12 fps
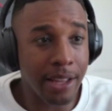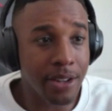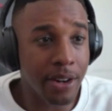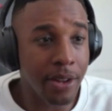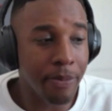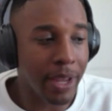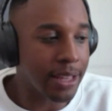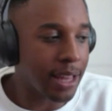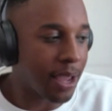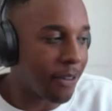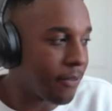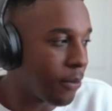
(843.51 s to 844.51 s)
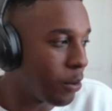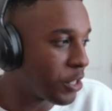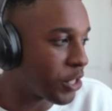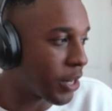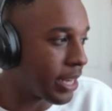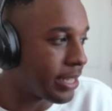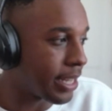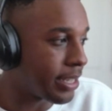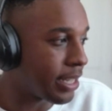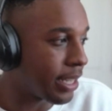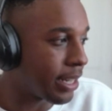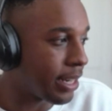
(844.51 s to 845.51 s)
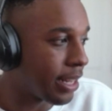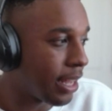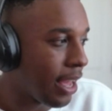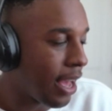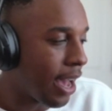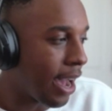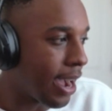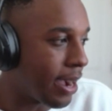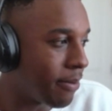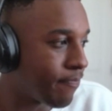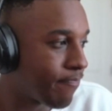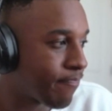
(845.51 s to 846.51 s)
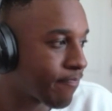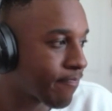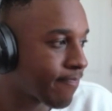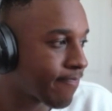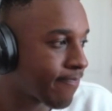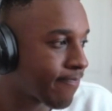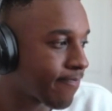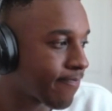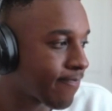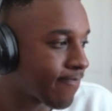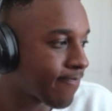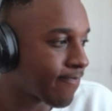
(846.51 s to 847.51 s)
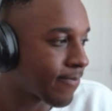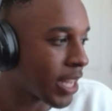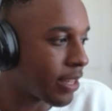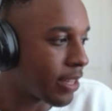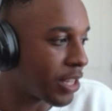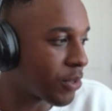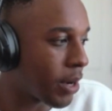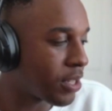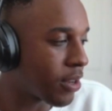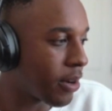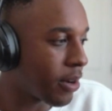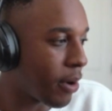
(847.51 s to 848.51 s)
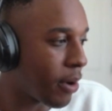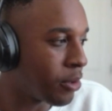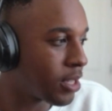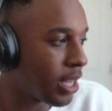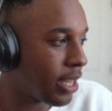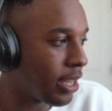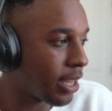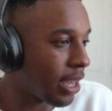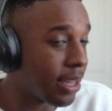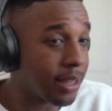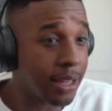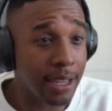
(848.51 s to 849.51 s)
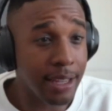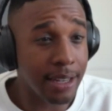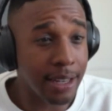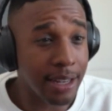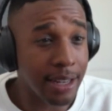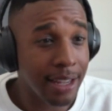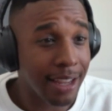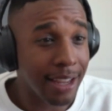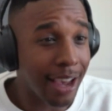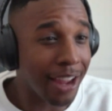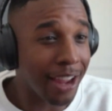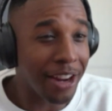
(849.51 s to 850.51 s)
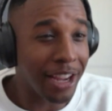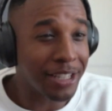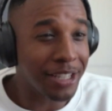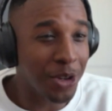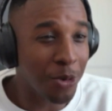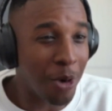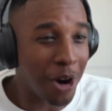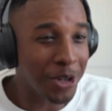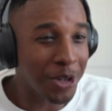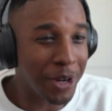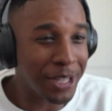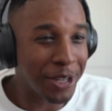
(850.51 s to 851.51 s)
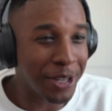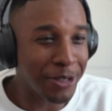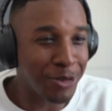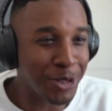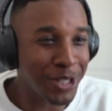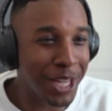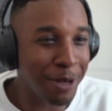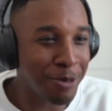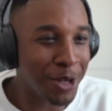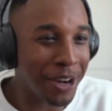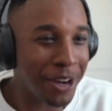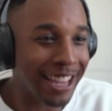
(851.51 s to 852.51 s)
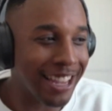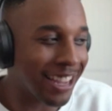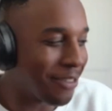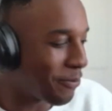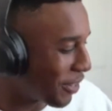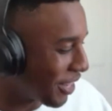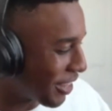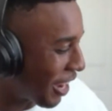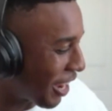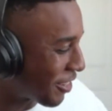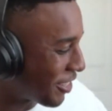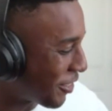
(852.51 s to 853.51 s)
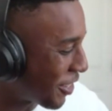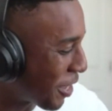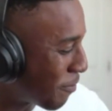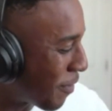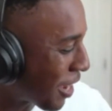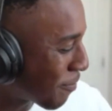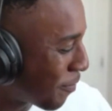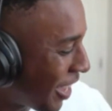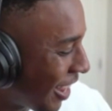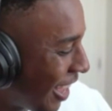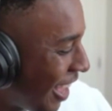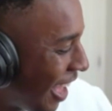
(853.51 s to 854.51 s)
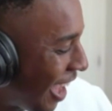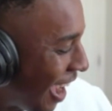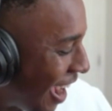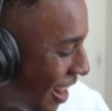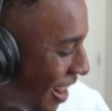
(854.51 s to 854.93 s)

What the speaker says: when I started making that full transition. And that's when I started posting. And then I see you walked away, so I'll just keep talking and filling the air till you come back. But